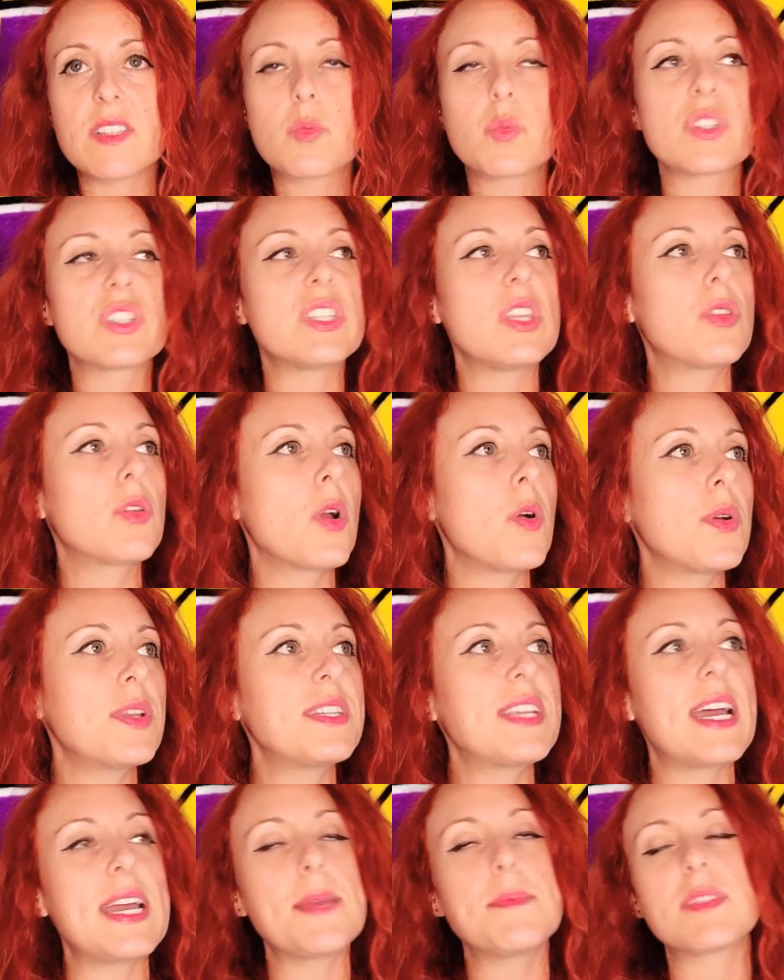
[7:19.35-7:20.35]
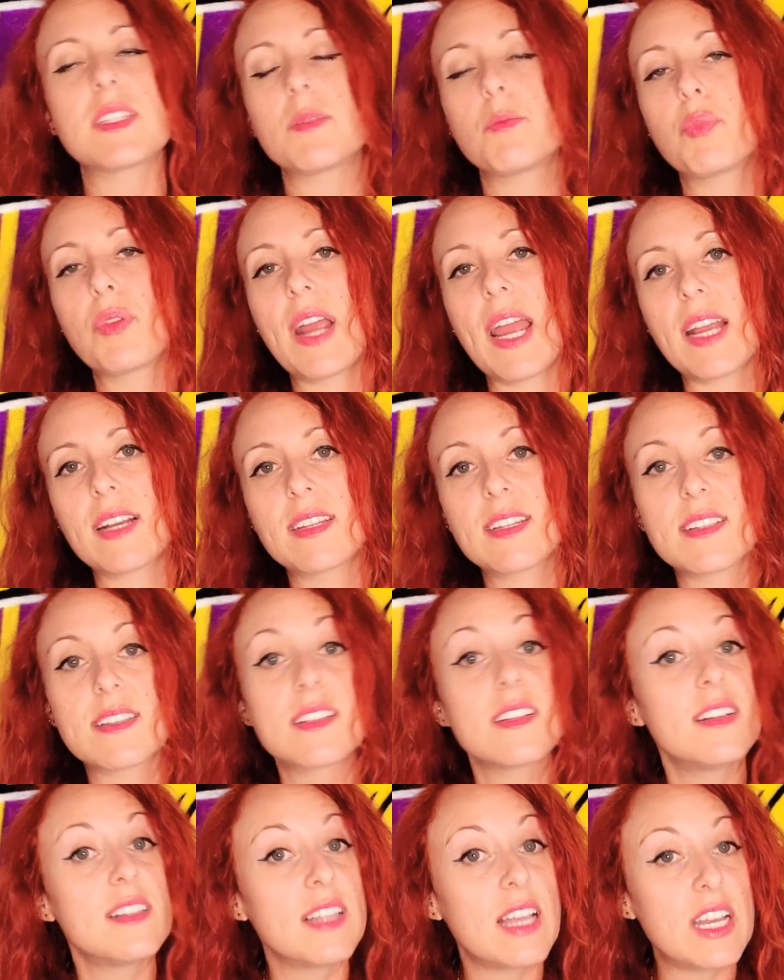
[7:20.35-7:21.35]
Was he throwing dimes in practice,
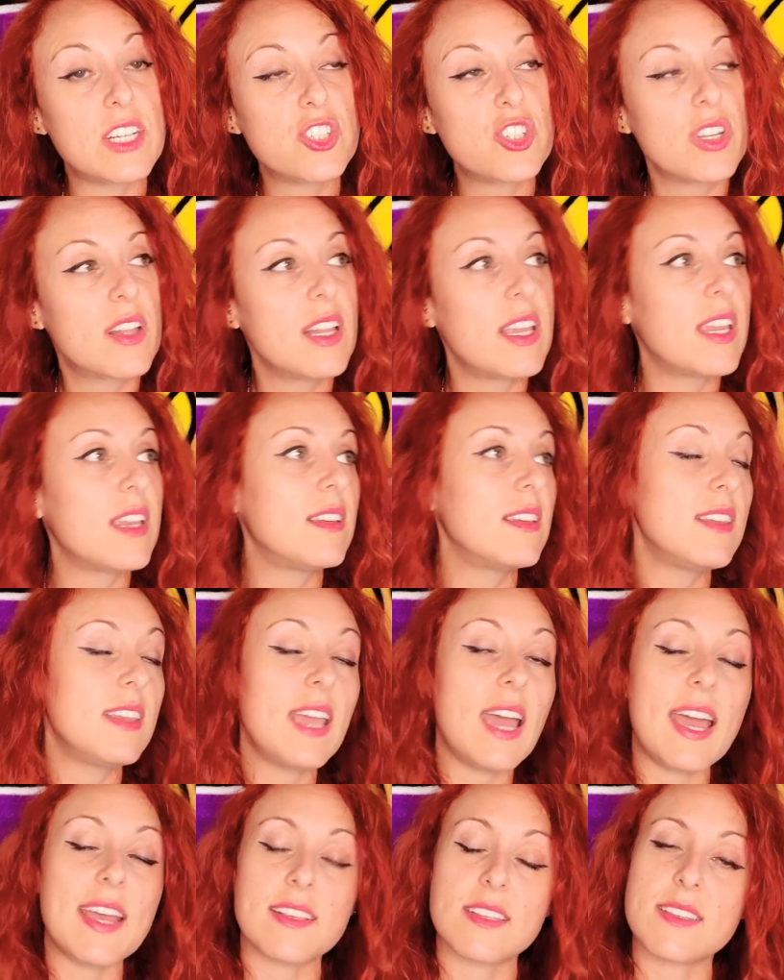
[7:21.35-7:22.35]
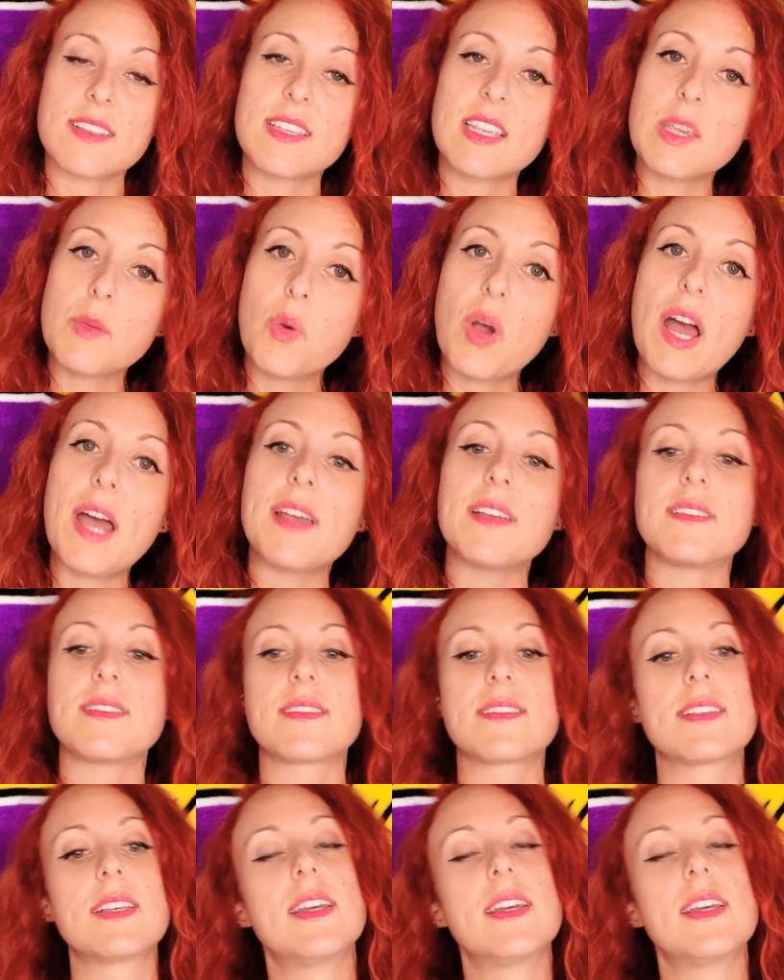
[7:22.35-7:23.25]
allegedly? Yes, he was.